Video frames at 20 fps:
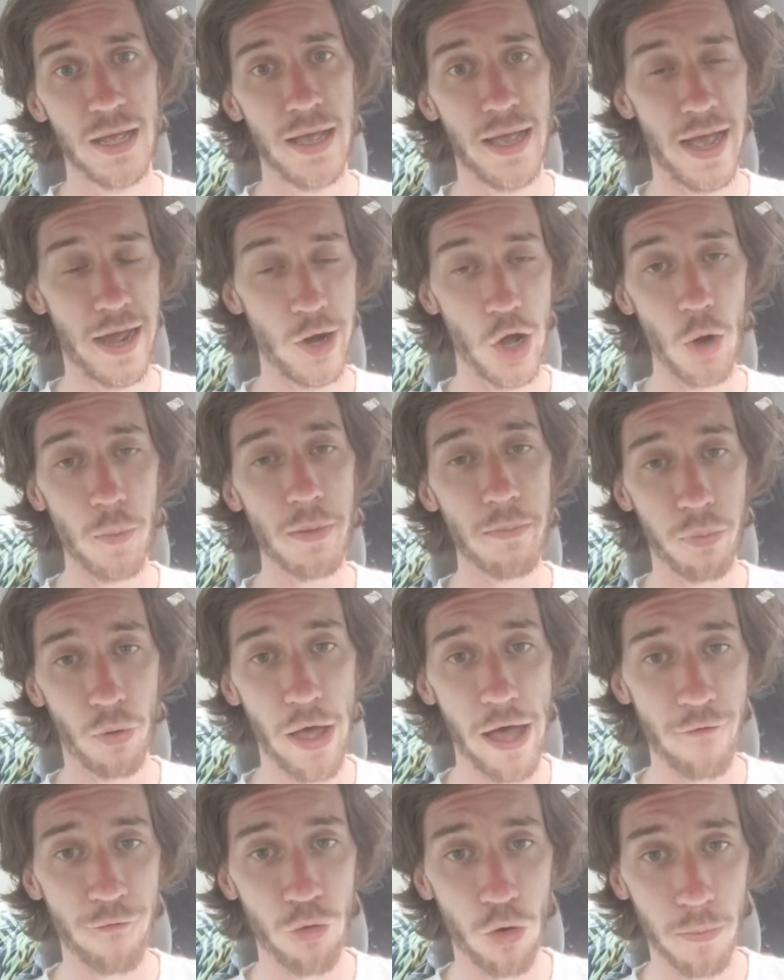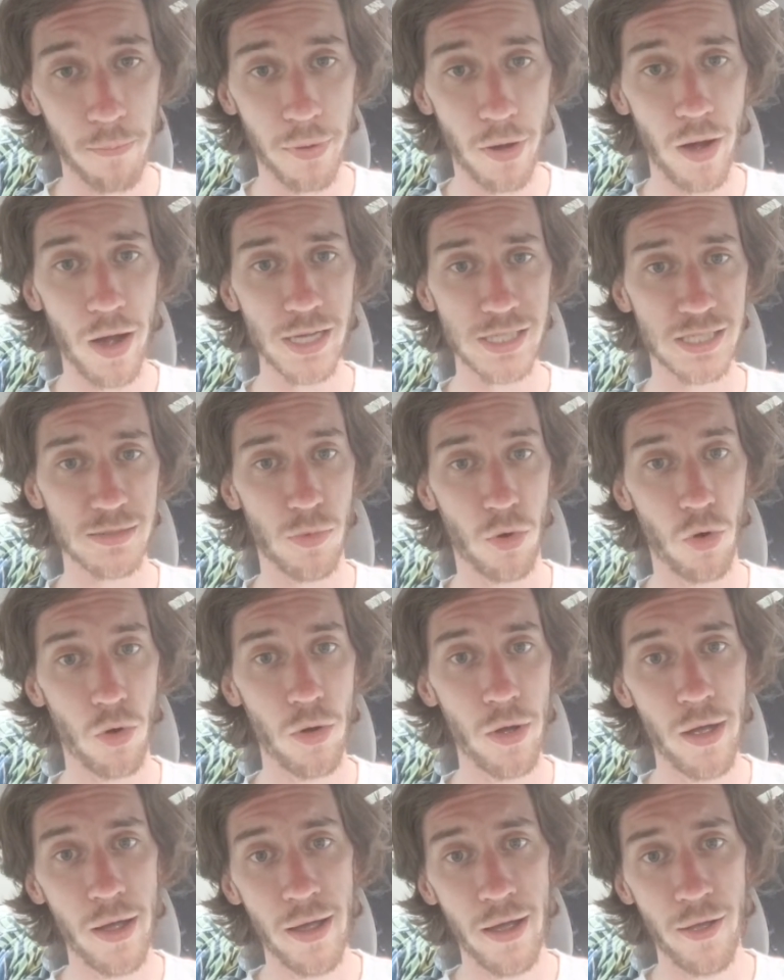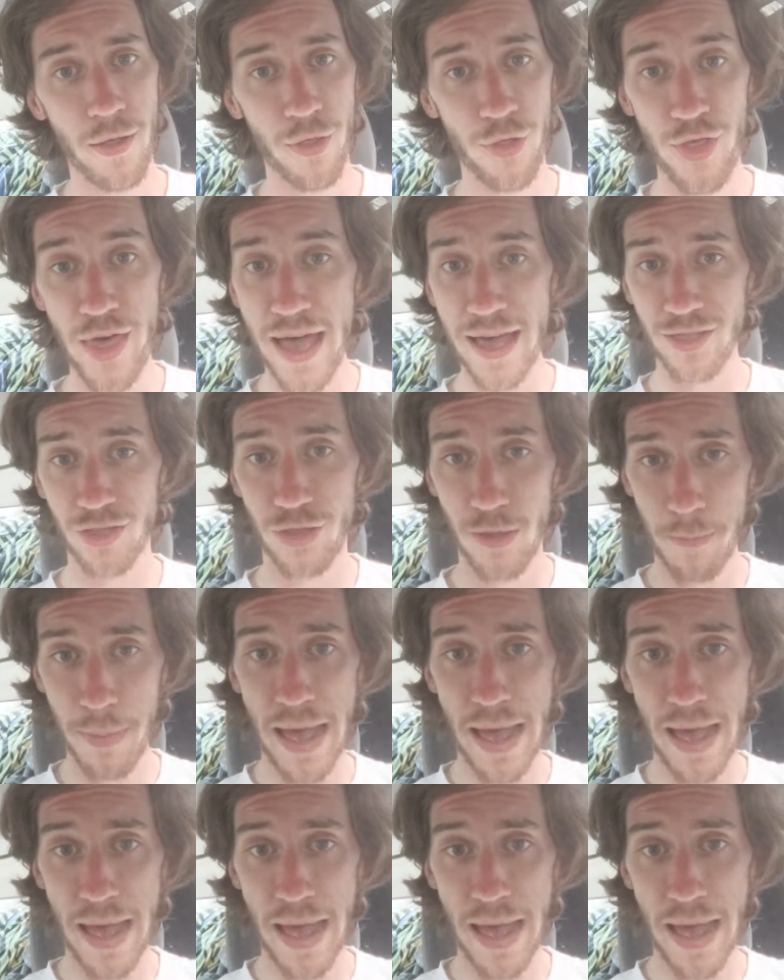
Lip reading: and open platform possible that